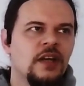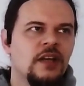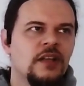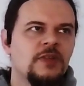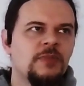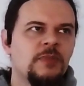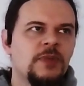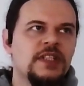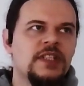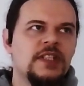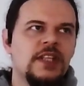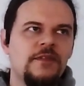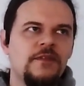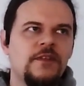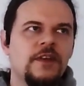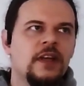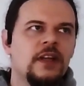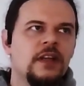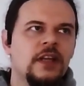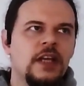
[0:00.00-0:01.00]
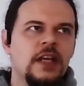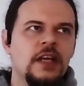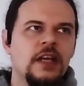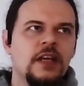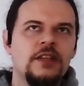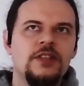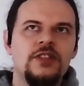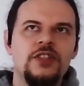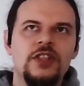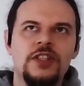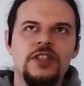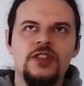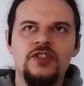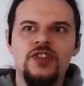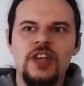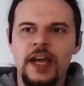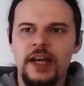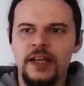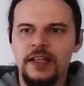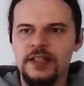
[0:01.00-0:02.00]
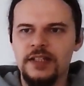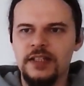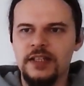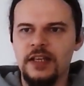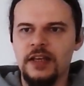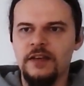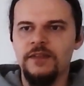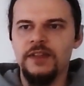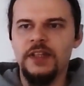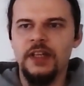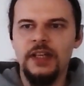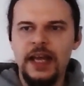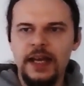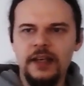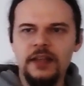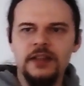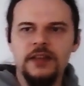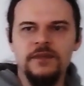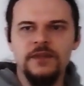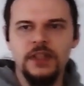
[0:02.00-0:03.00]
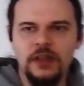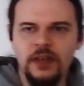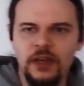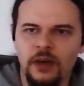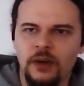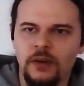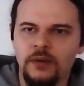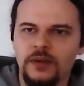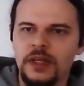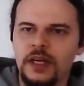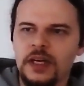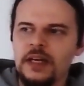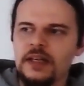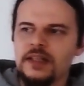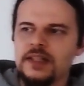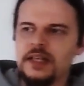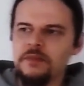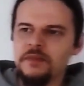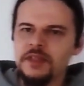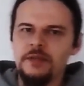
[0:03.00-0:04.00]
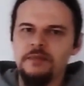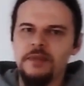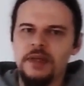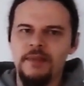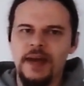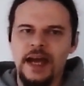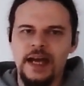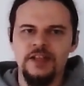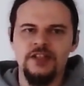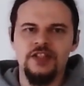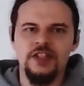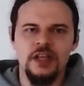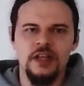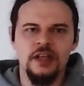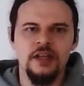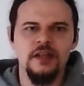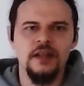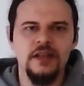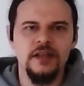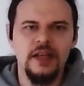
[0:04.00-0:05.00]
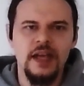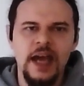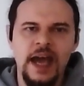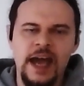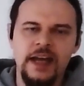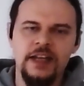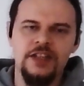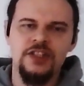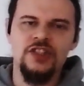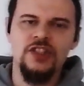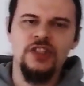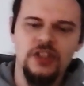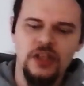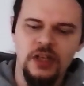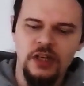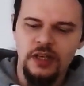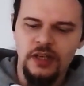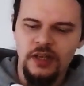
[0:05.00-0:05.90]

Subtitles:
specifically. It just checks if the length of the code seems to be matching the cached